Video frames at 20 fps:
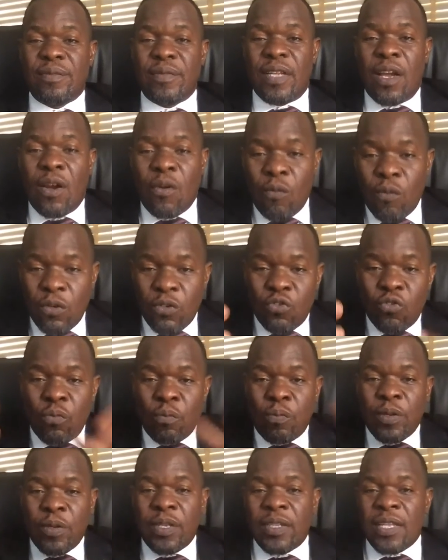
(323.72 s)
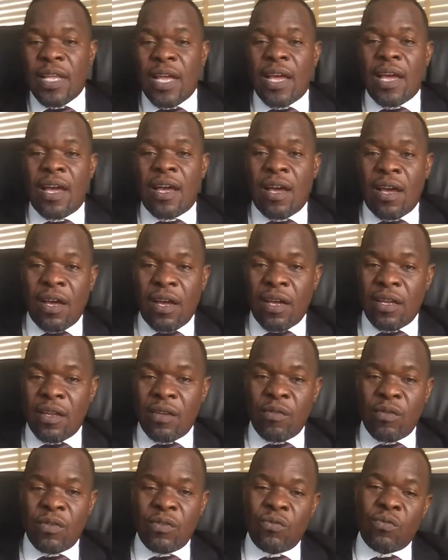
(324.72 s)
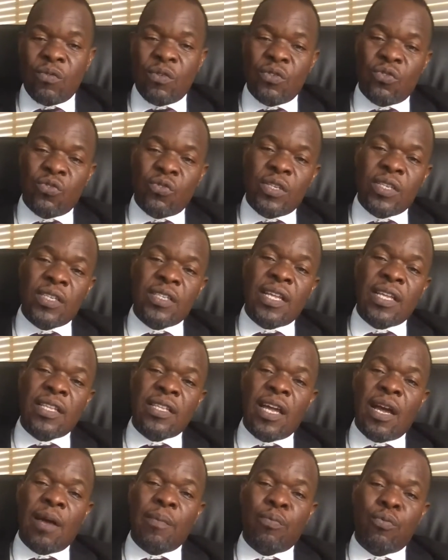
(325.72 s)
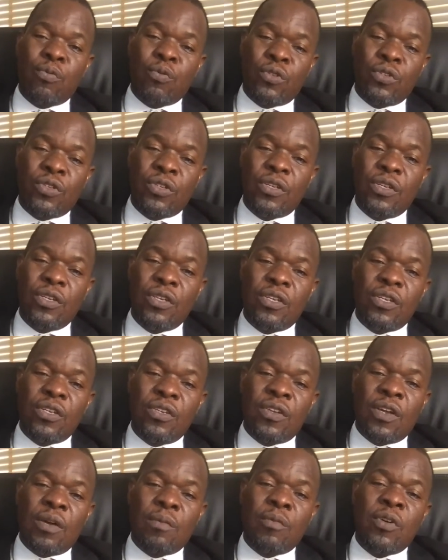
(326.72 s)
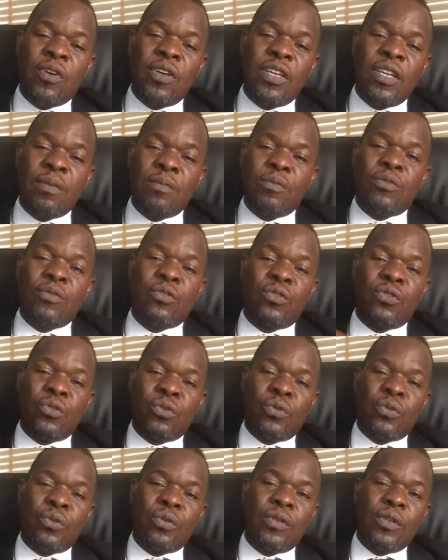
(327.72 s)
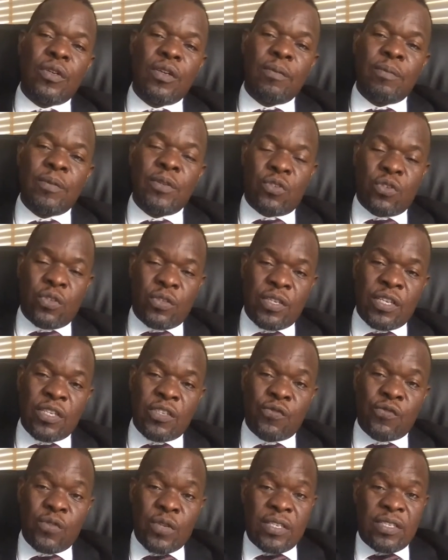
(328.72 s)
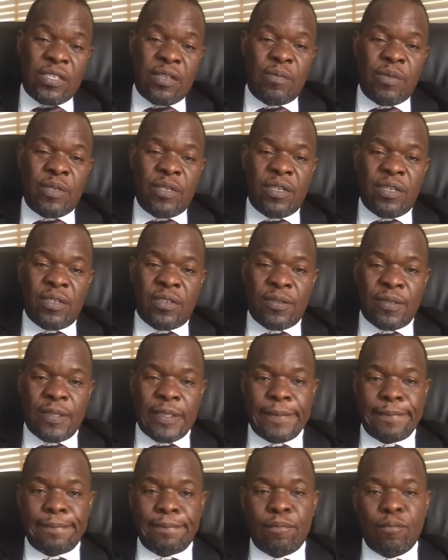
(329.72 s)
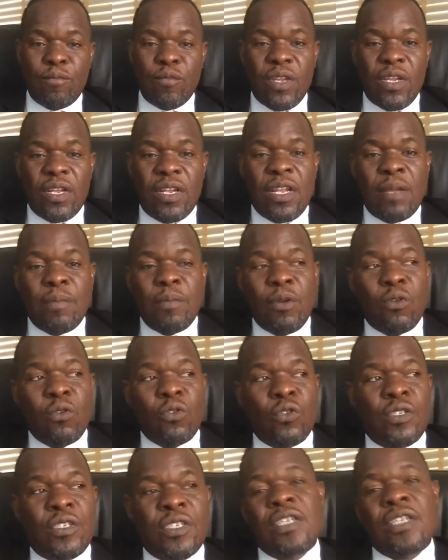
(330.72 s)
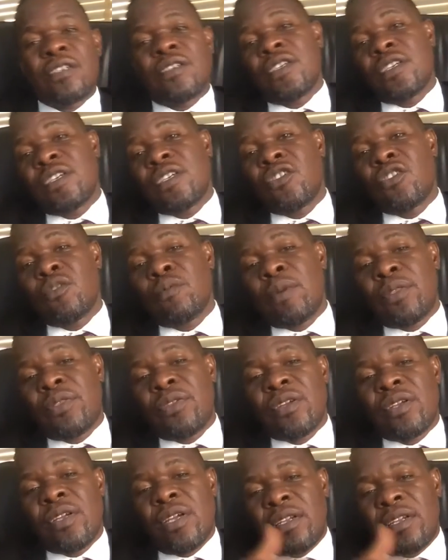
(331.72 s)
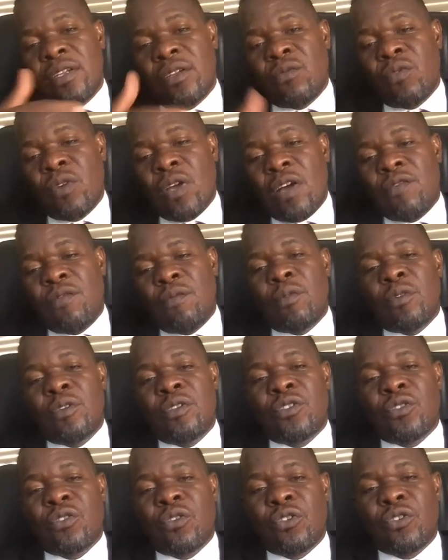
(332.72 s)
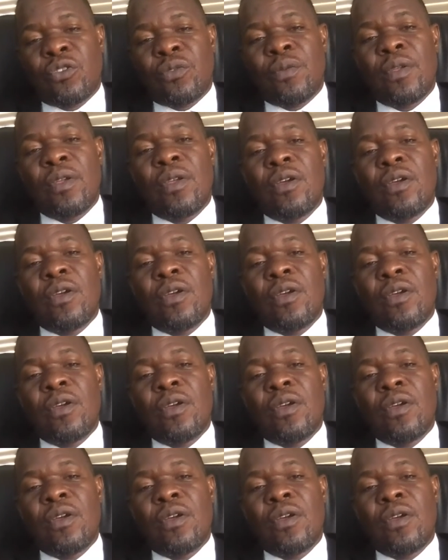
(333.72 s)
And once you bring that, once you take that approach, you're more able to be successful as a mediator. Let me go to secret number 3, and then we have more discussion.